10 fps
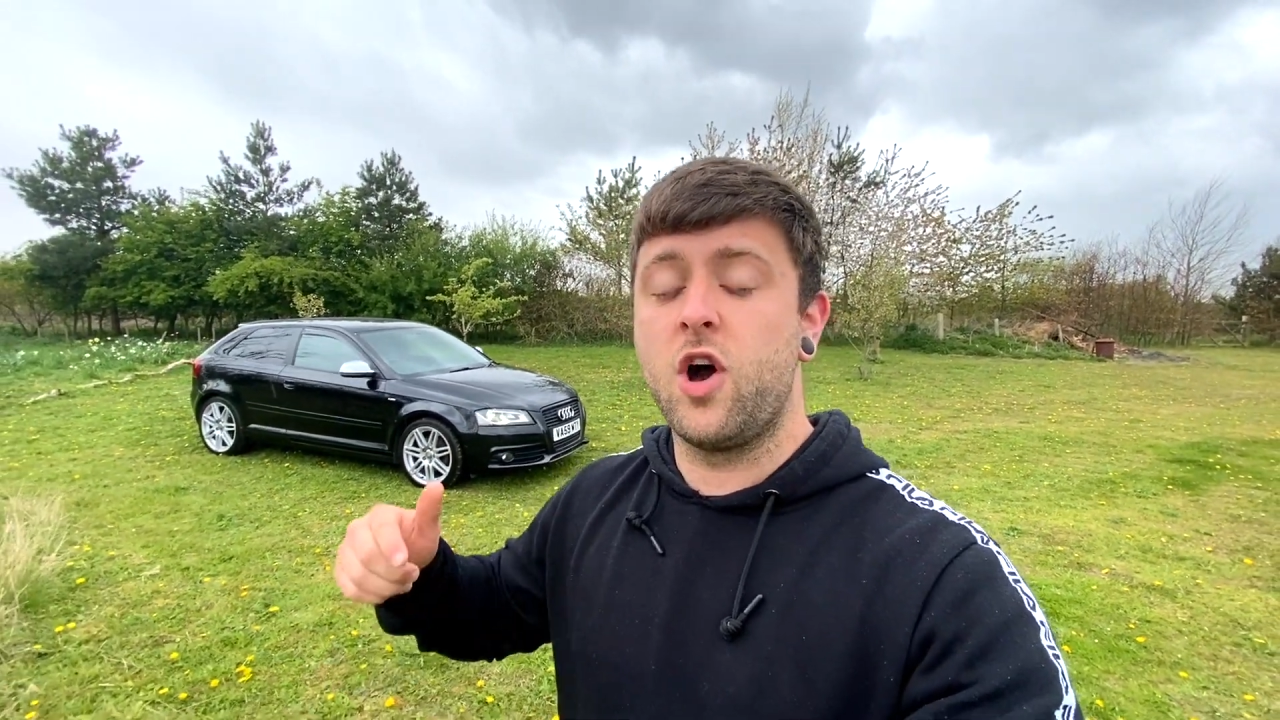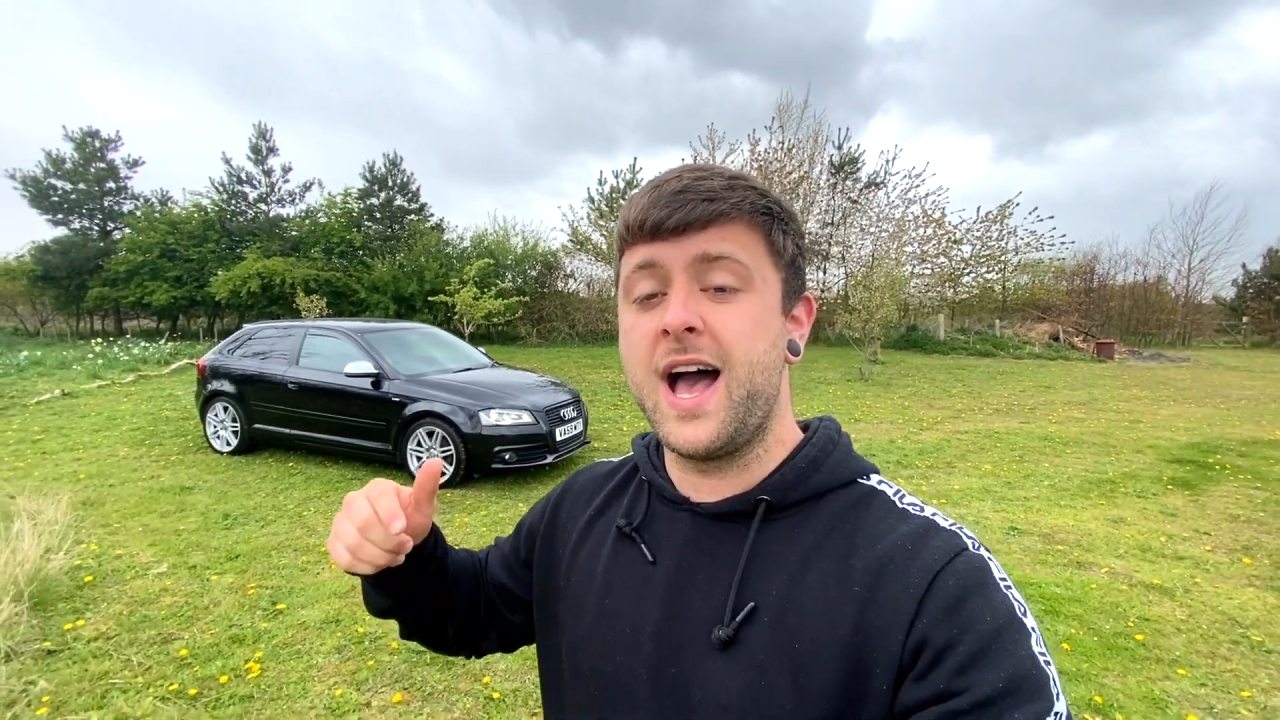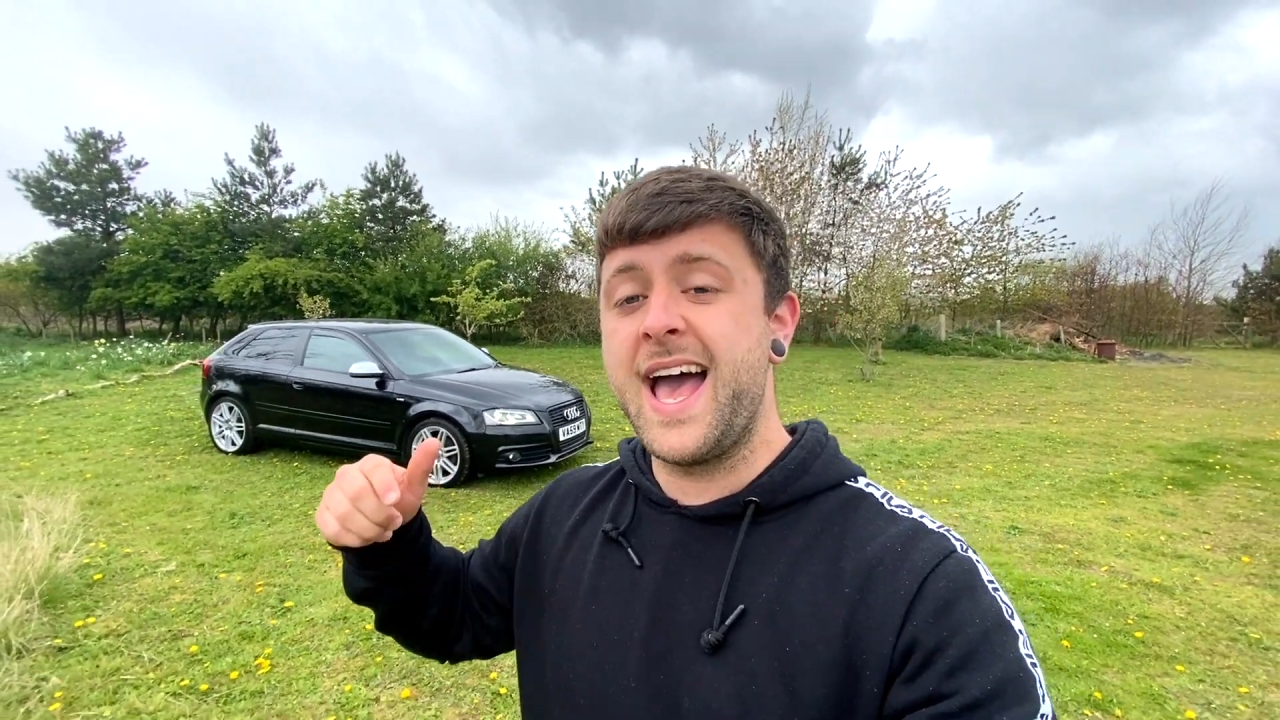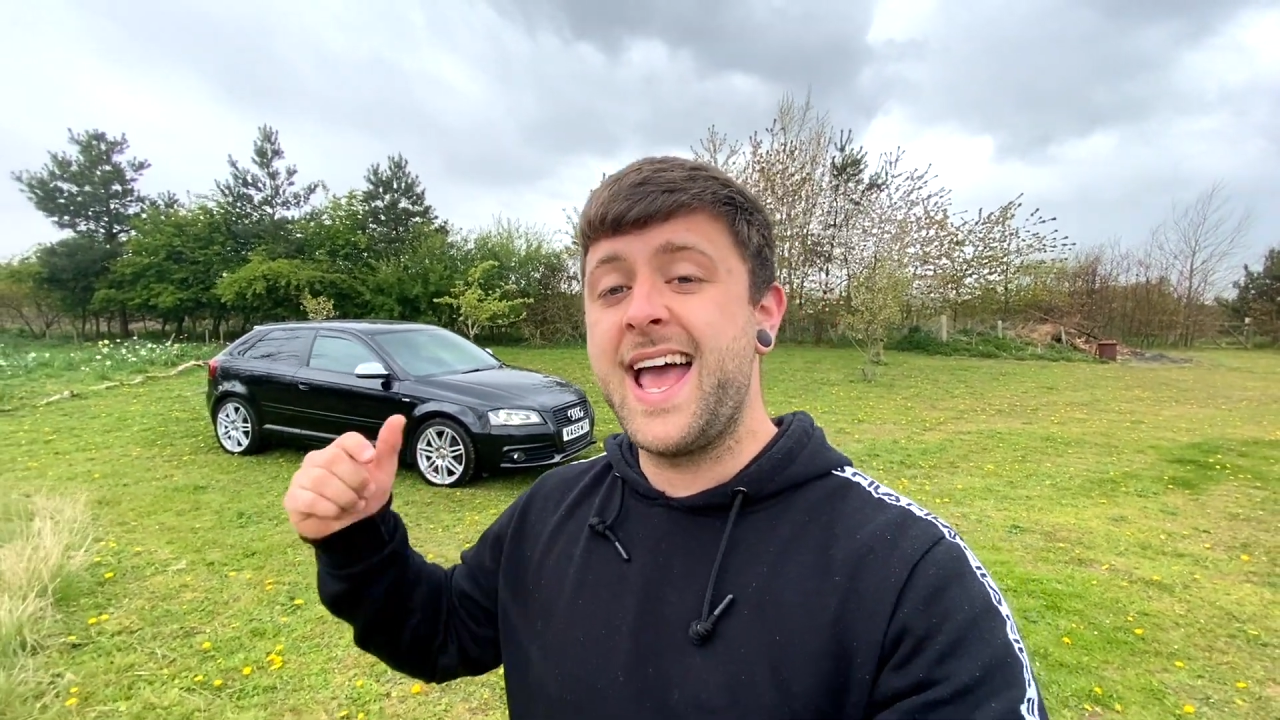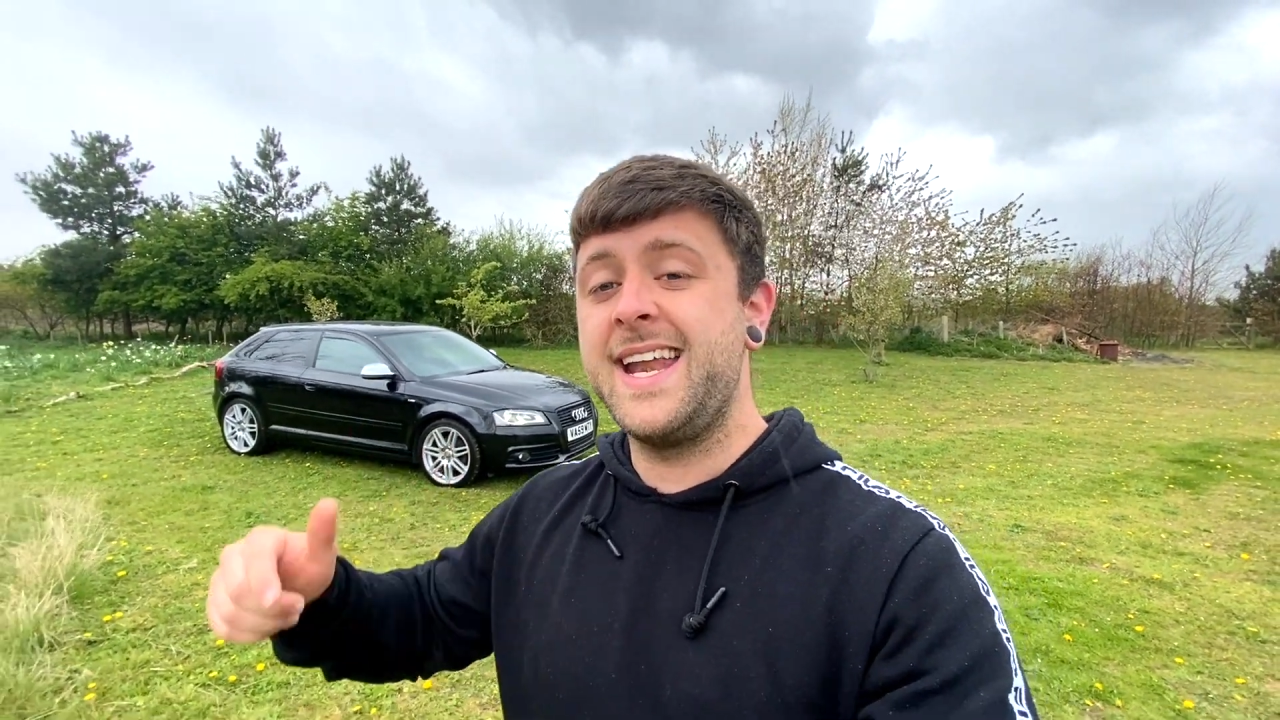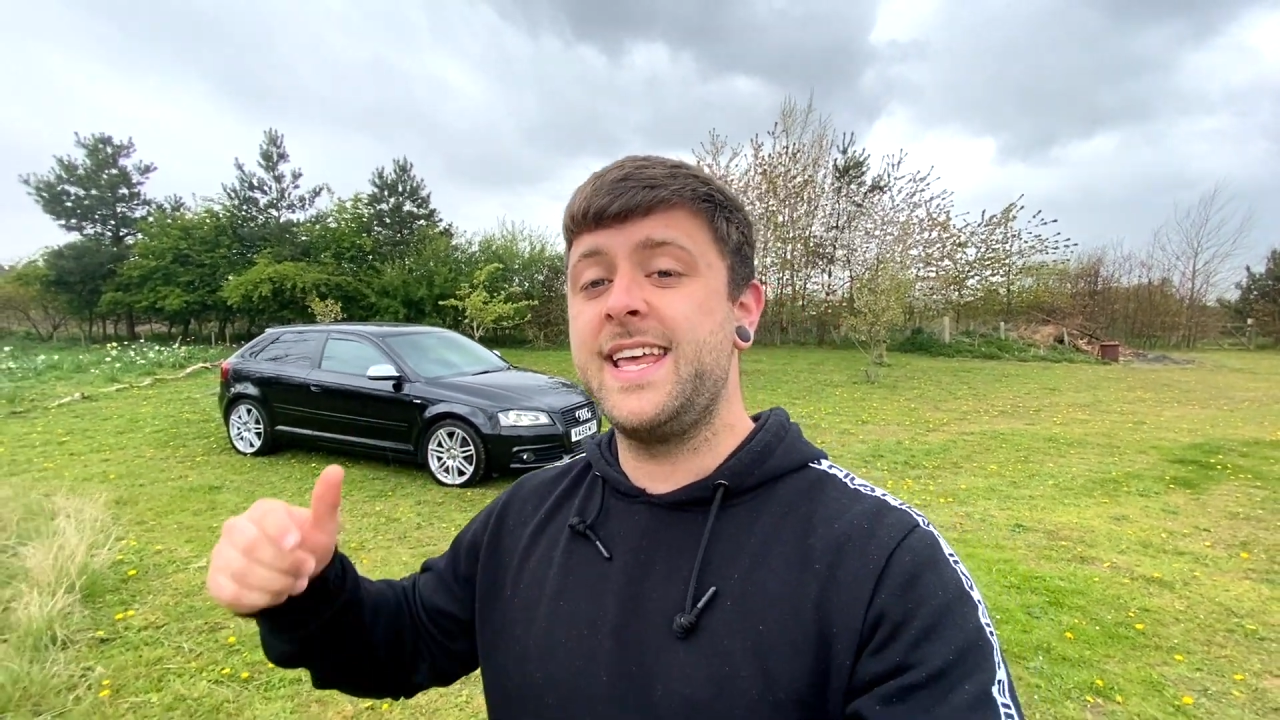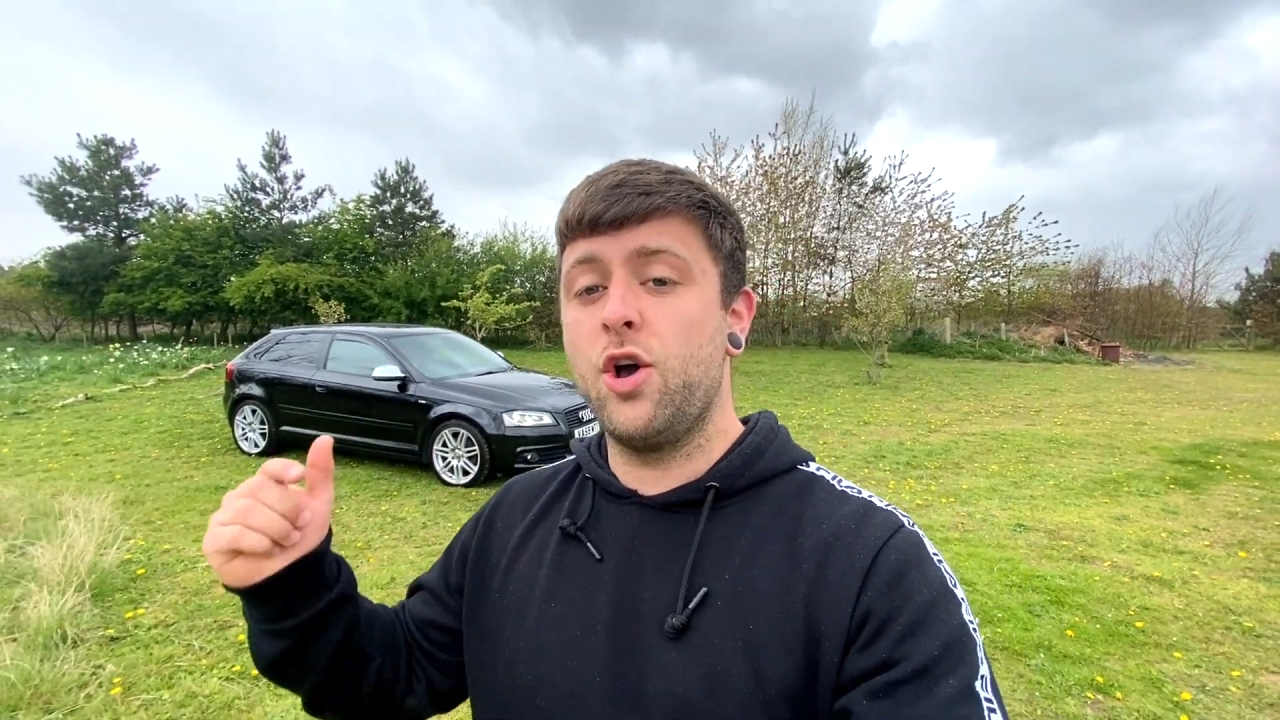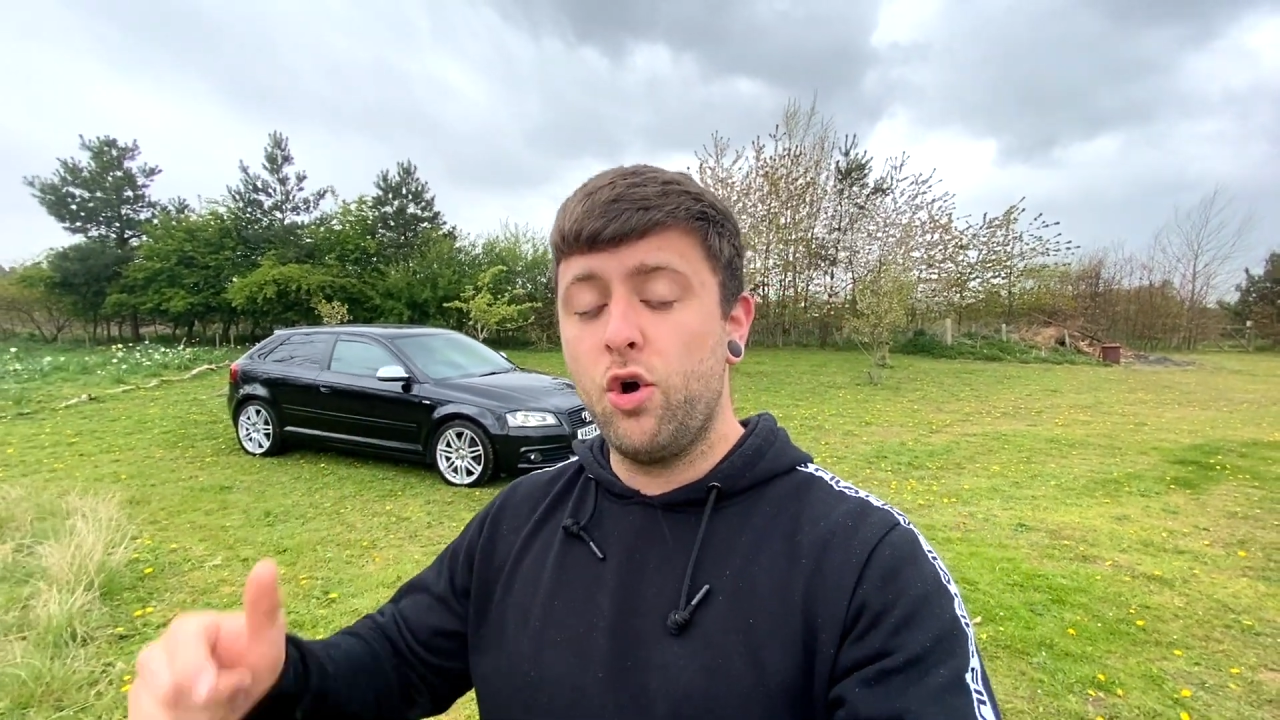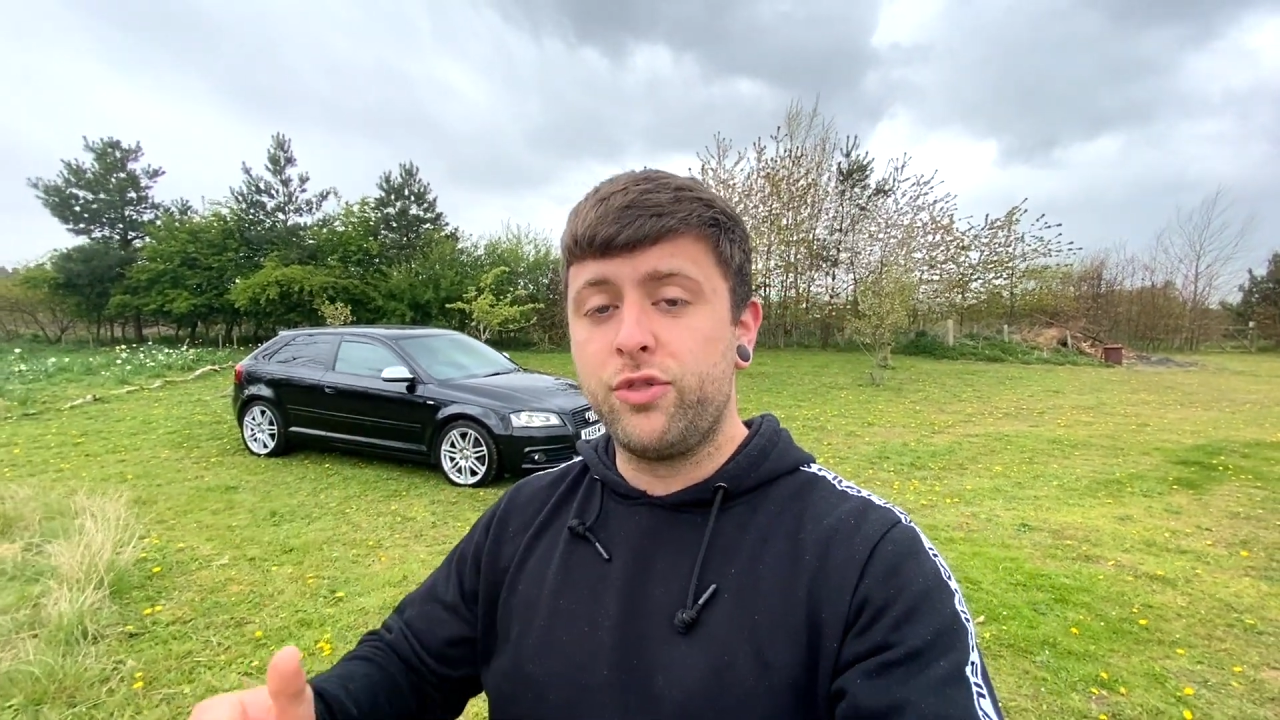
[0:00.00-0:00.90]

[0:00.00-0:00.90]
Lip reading: any other